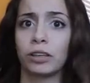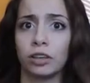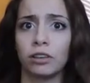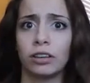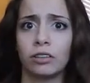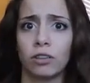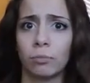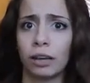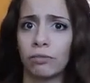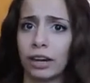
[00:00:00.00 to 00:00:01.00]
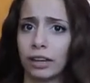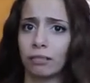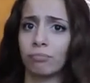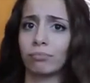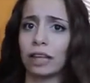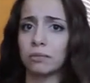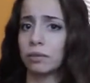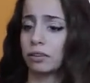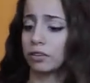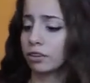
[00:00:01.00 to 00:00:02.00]
really good deals on Black Friday. That's
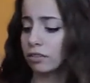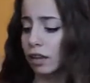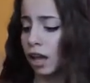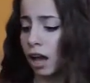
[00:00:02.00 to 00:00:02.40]
pretty serious.